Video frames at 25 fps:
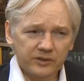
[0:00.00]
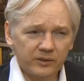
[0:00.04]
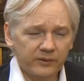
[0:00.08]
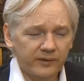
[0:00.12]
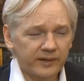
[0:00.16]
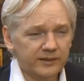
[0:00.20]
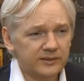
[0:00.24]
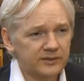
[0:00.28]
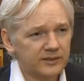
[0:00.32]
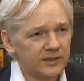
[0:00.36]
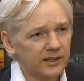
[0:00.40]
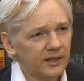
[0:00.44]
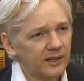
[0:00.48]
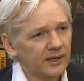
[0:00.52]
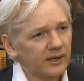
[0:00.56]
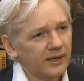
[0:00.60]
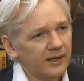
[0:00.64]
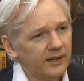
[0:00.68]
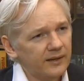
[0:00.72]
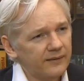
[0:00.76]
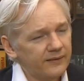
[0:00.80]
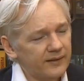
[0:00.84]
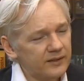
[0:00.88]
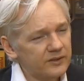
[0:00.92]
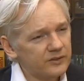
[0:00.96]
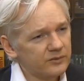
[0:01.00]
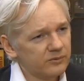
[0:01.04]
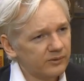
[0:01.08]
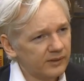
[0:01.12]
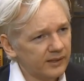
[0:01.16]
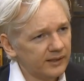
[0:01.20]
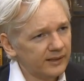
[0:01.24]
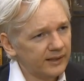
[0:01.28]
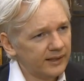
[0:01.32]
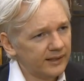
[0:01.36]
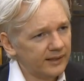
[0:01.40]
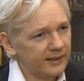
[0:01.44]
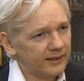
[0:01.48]
So that's
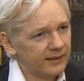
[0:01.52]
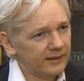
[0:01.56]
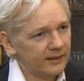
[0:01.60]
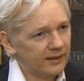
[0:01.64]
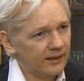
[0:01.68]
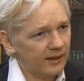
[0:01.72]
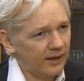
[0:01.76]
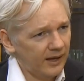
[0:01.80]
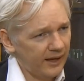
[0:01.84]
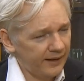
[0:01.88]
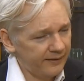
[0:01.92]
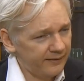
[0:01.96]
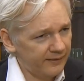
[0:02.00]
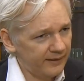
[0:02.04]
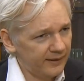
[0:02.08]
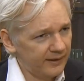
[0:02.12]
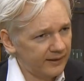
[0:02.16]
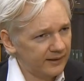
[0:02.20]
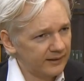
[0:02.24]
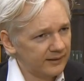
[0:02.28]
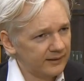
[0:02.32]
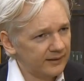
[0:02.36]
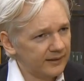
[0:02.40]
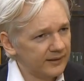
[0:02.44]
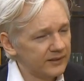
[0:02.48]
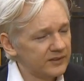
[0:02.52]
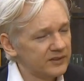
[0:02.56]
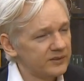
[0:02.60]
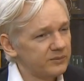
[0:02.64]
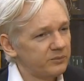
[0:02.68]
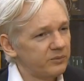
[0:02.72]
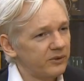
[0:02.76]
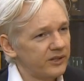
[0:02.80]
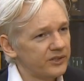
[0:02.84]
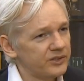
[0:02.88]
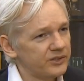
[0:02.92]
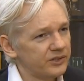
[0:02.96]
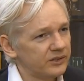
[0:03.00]
really, I think, an
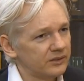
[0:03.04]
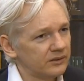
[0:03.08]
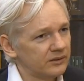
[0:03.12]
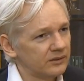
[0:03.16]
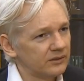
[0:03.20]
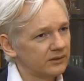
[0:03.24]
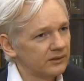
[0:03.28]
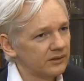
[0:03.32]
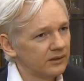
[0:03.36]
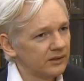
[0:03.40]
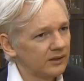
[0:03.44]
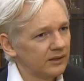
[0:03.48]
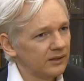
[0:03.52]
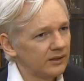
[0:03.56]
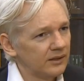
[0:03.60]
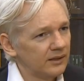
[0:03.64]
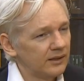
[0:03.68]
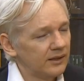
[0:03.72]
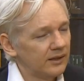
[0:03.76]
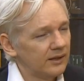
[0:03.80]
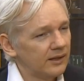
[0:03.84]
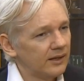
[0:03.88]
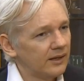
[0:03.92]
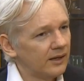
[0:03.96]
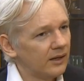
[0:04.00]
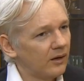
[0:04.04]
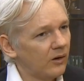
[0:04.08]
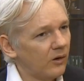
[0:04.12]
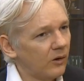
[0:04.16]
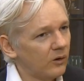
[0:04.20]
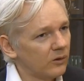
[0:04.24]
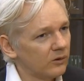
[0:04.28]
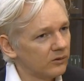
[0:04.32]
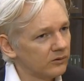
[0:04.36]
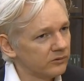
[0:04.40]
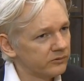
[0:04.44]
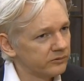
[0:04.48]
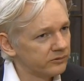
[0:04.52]
expression
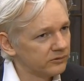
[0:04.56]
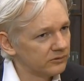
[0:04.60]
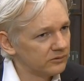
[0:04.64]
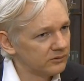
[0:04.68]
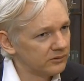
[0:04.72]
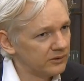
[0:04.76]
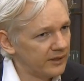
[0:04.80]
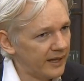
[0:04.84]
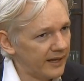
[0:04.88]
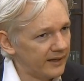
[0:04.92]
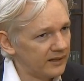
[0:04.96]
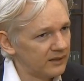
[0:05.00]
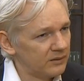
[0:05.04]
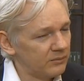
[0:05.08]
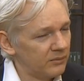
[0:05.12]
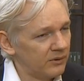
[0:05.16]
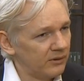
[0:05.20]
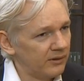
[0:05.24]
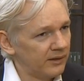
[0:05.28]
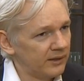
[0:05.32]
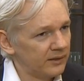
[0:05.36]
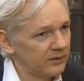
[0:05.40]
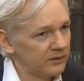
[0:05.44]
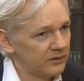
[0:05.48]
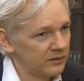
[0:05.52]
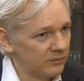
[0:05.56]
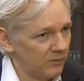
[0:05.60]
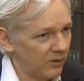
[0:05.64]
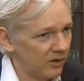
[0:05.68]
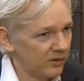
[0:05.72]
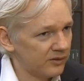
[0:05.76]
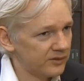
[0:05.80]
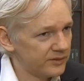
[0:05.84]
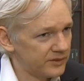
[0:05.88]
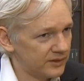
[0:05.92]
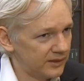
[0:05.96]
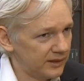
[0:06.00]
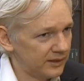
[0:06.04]
of Latin American
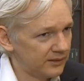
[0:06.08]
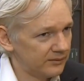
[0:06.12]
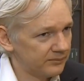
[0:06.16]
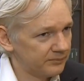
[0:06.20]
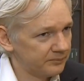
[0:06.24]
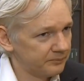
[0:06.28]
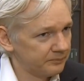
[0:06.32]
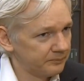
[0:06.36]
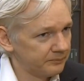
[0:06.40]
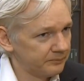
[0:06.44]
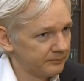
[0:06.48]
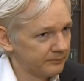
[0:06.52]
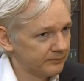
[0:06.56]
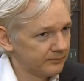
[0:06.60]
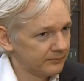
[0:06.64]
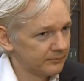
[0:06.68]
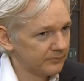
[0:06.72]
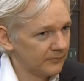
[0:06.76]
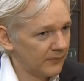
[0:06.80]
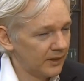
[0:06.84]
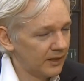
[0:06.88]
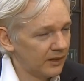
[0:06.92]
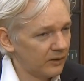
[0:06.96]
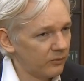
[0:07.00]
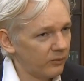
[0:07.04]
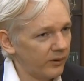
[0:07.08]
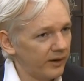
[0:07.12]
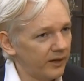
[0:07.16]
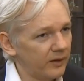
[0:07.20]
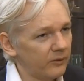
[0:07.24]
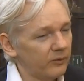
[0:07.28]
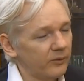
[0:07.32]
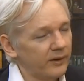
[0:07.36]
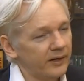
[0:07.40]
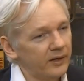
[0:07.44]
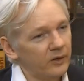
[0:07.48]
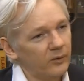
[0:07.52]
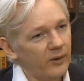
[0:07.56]
democracy,
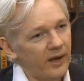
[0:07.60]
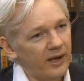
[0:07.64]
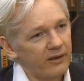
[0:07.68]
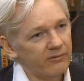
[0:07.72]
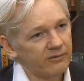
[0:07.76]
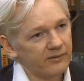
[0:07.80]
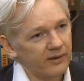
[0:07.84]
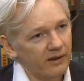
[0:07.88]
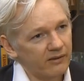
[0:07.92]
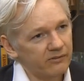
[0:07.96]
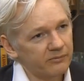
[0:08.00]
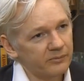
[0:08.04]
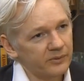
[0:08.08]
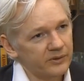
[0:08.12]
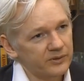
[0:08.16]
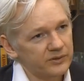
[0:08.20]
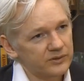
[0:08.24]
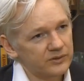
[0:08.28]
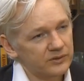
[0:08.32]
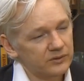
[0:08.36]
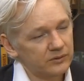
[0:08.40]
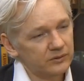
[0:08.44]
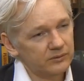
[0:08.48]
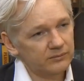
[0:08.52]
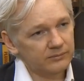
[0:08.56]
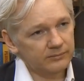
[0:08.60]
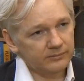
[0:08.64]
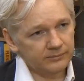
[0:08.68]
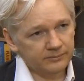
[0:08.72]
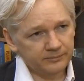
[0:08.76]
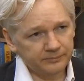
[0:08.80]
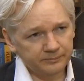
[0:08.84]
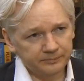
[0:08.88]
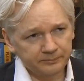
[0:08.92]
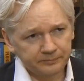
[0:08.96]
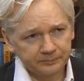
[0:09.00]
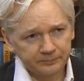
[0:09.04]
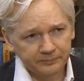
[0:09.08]
where you have governments
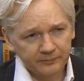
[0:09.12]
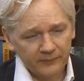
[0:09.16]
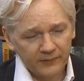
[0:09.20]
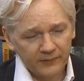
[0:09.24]
who